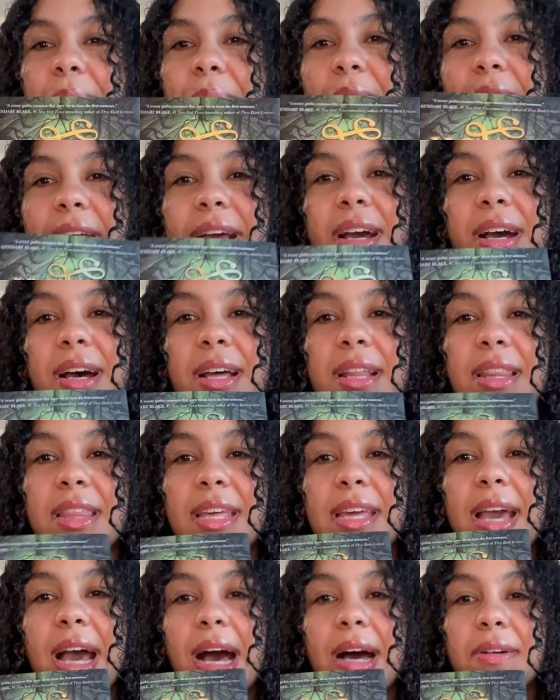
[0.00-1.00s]
but I got
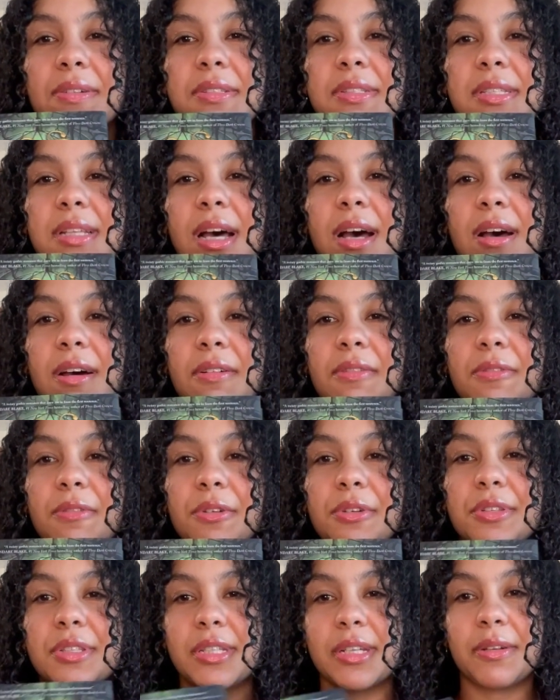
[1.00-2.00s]
The House of
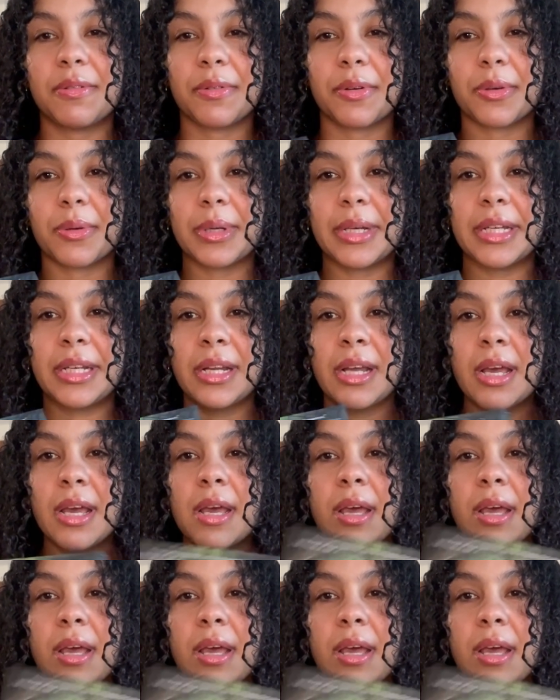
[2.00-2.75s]
Roots and Ruin